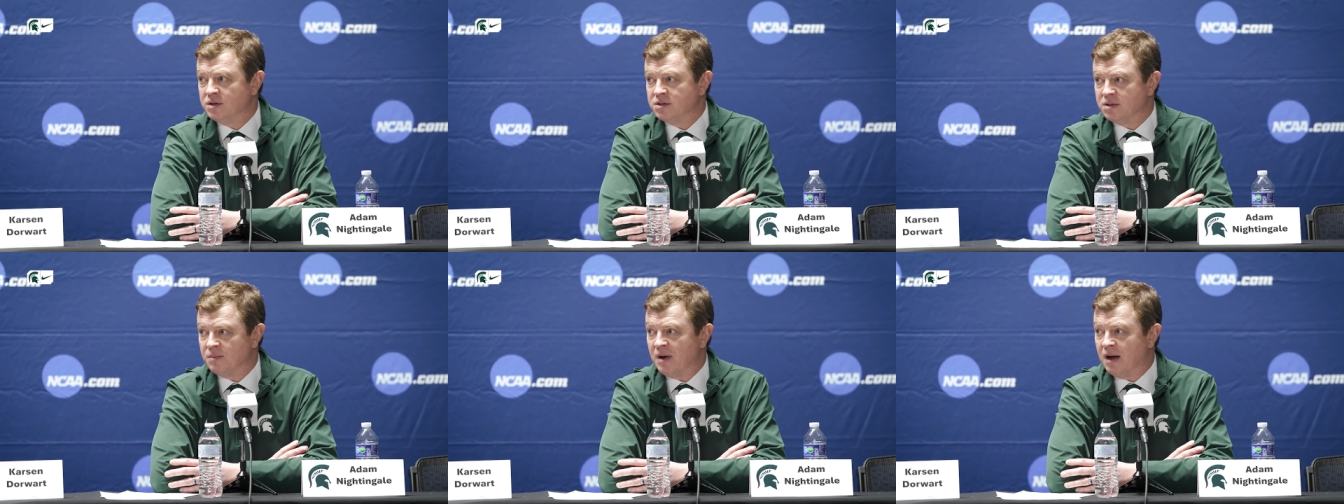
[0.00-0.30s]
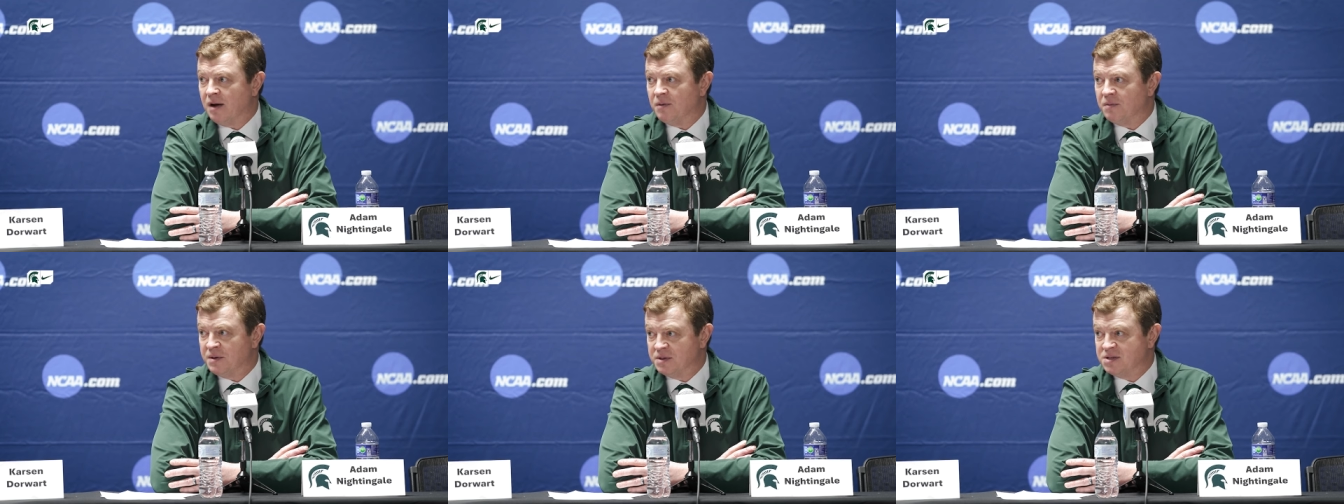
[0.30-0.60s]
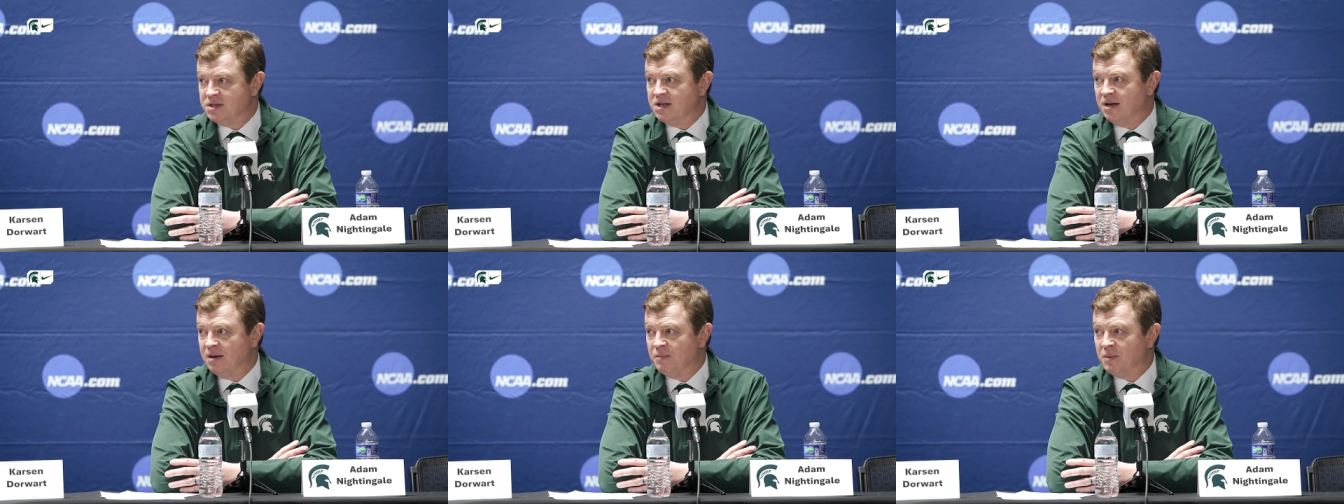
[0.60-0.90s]
It's about the
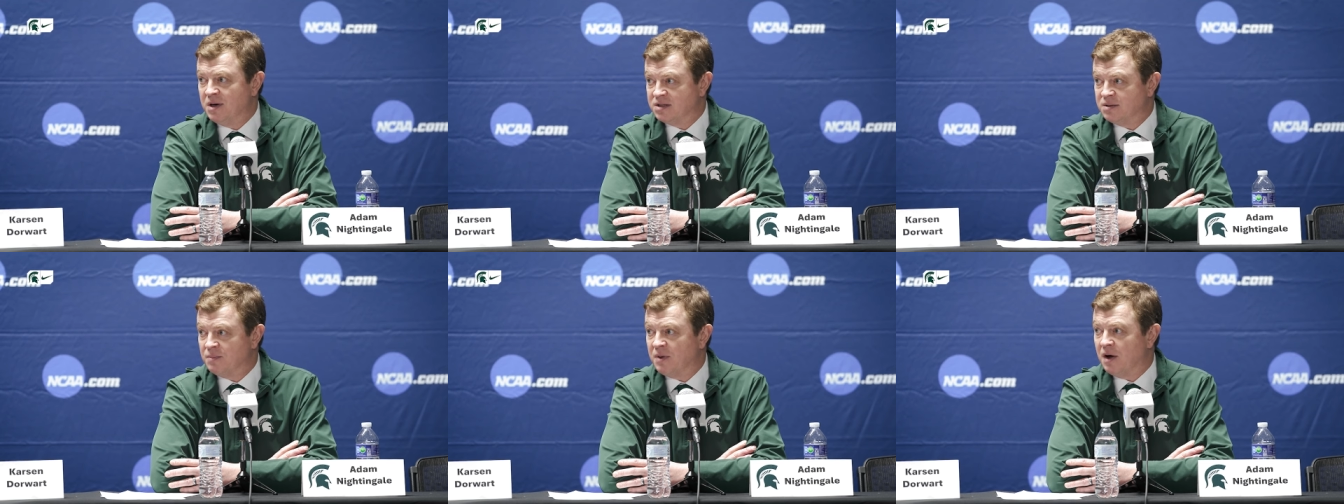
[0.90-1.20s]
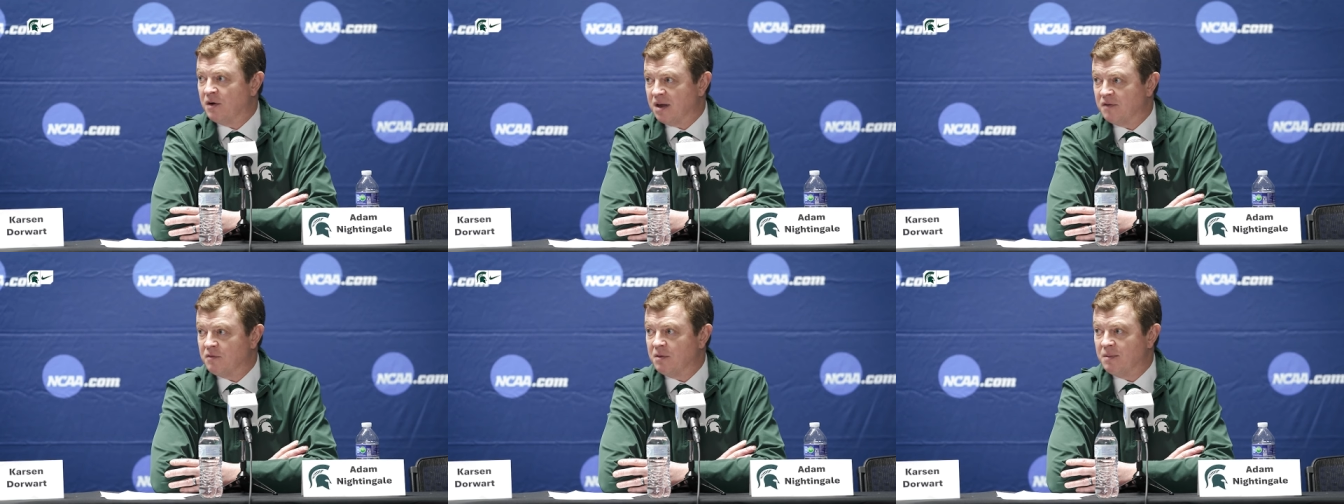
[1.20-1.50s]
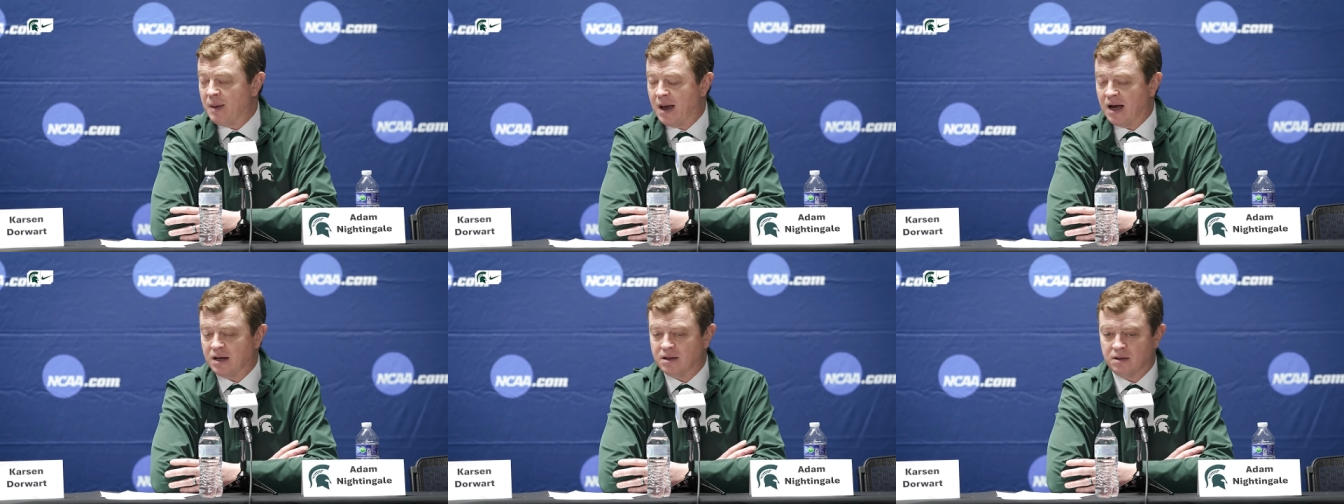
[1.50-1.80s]
team, and it's about
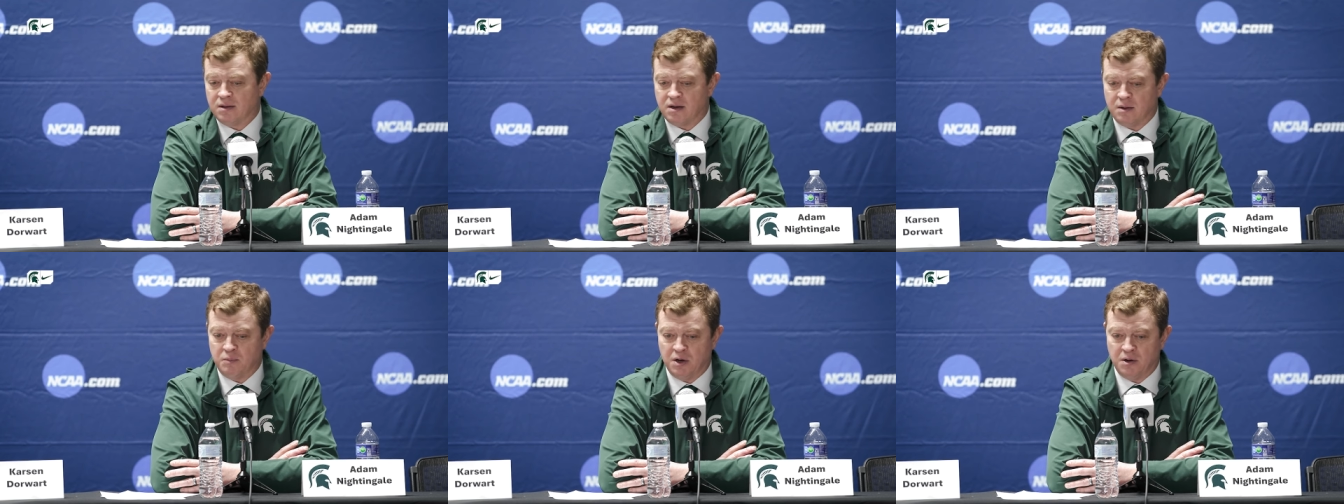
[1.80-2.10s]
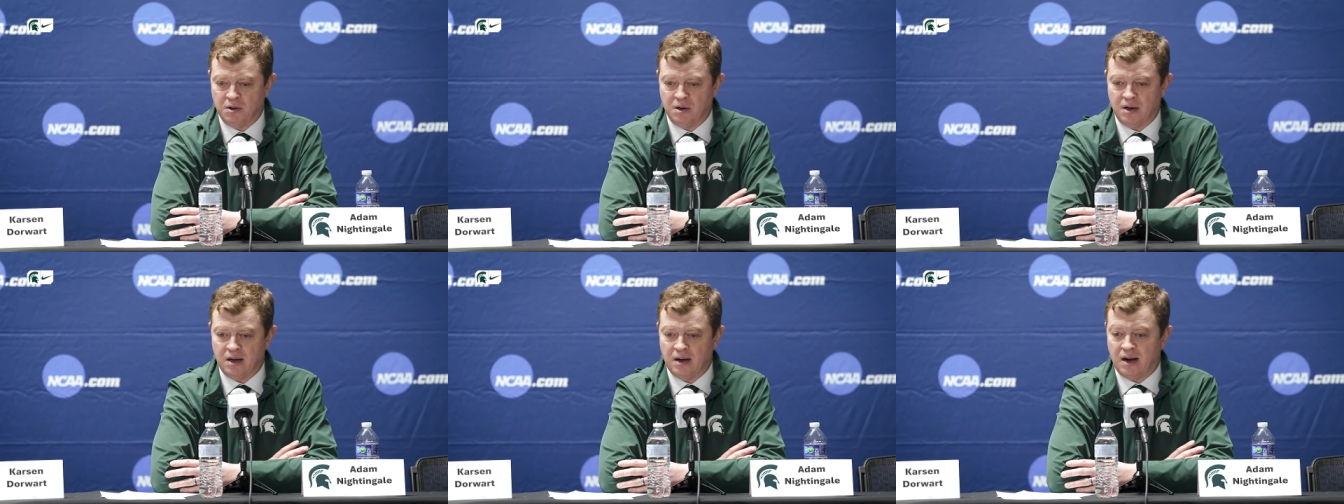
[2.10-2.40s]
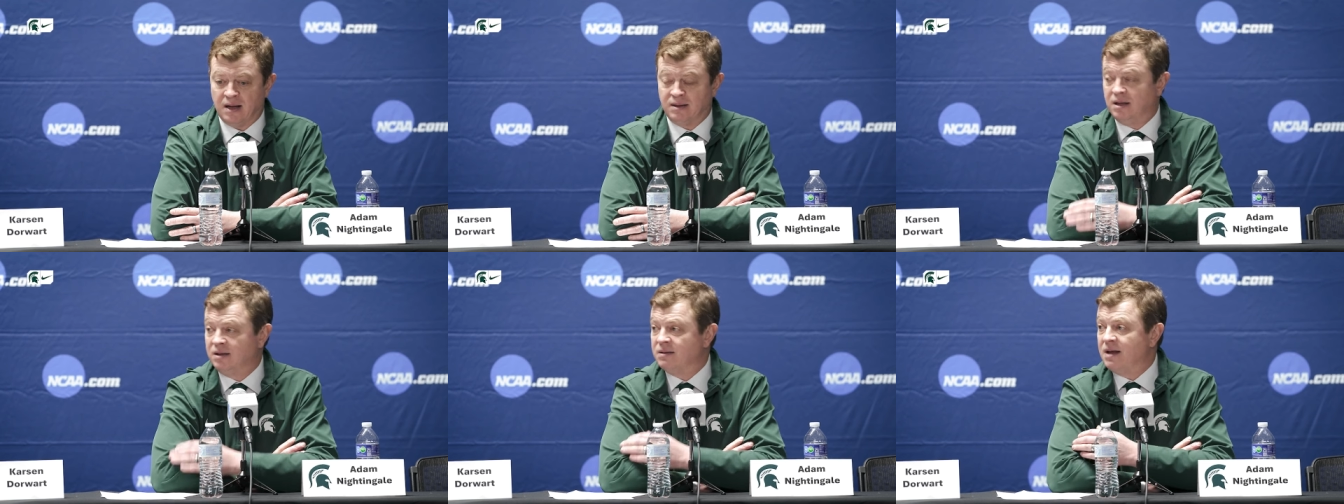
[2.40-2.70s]
giving back to the community.
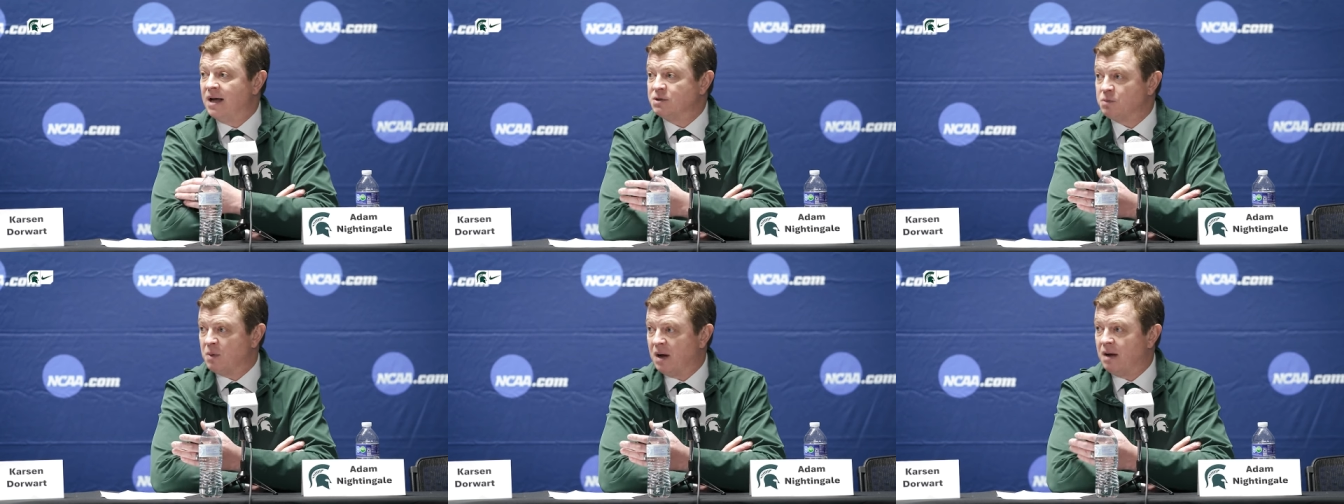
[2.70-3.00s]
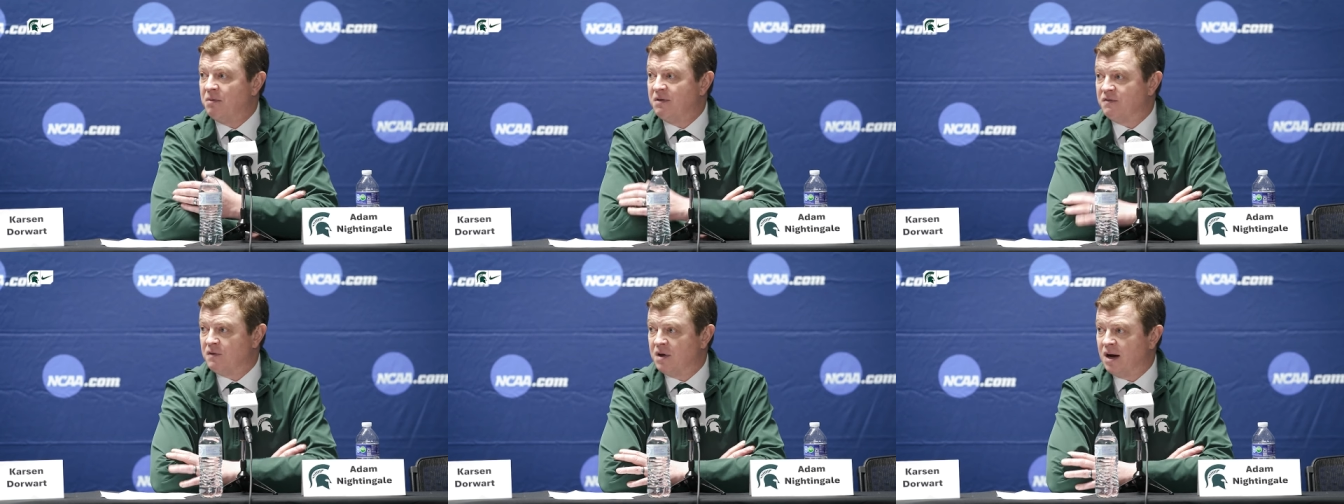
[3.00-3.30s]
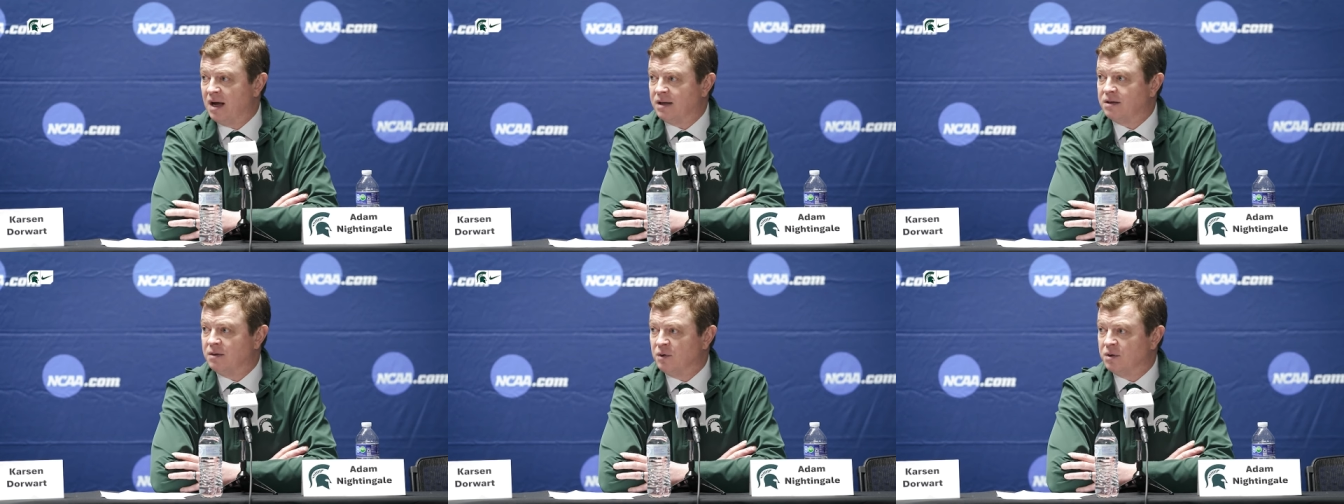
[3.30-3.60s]
And I think that's why we've
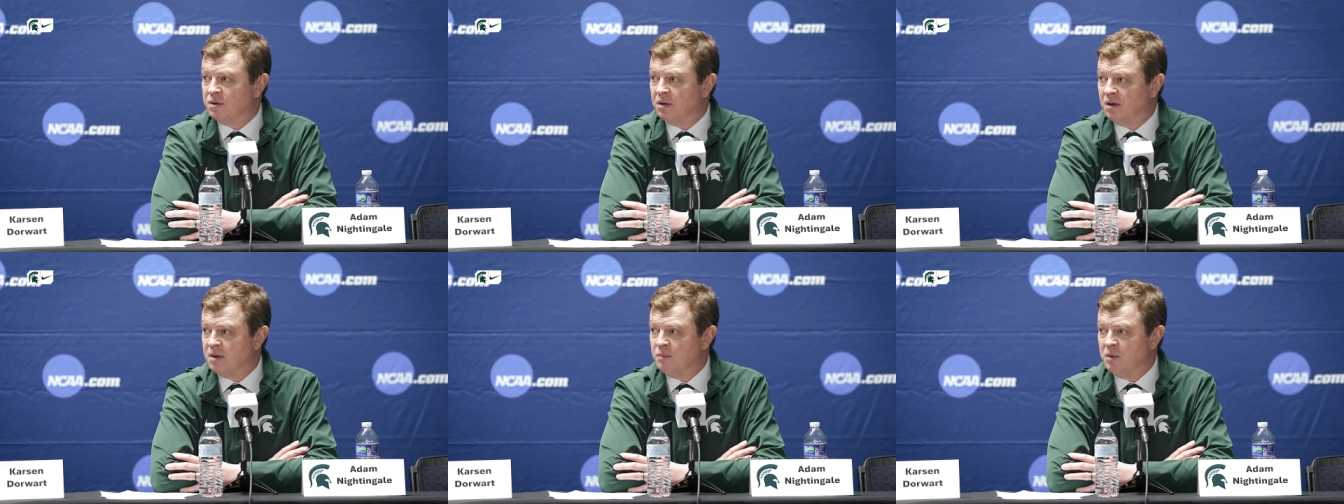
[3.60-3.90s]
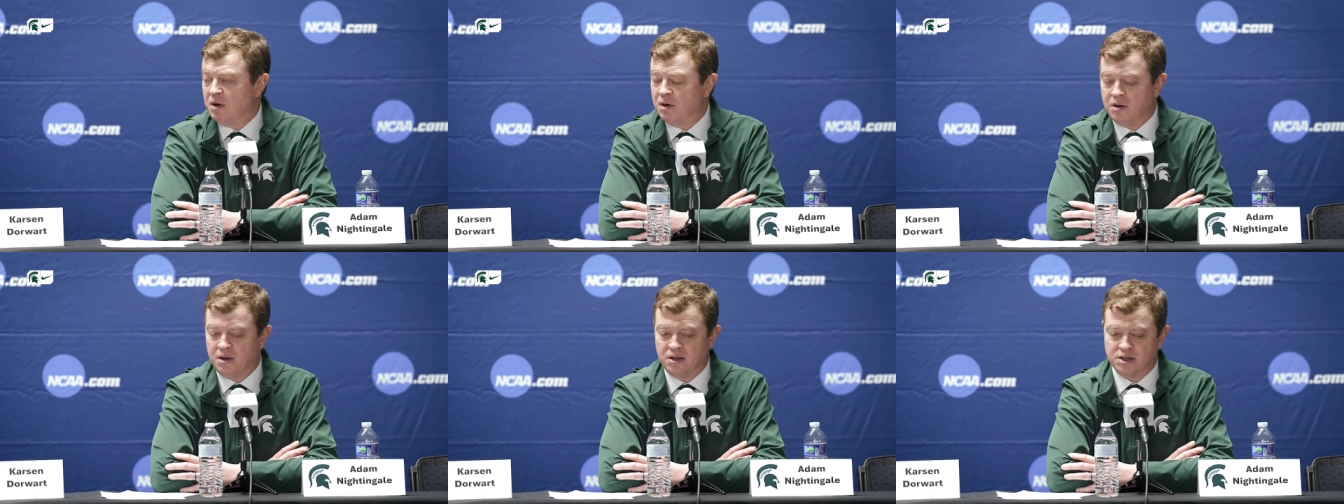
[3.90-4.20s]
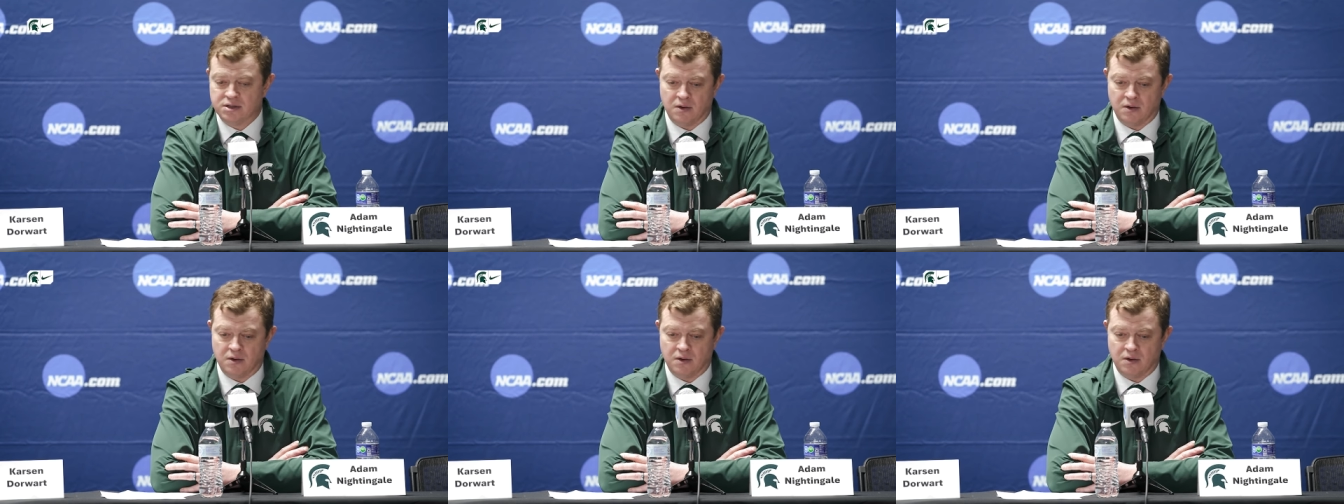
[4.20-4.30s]
connected with our community.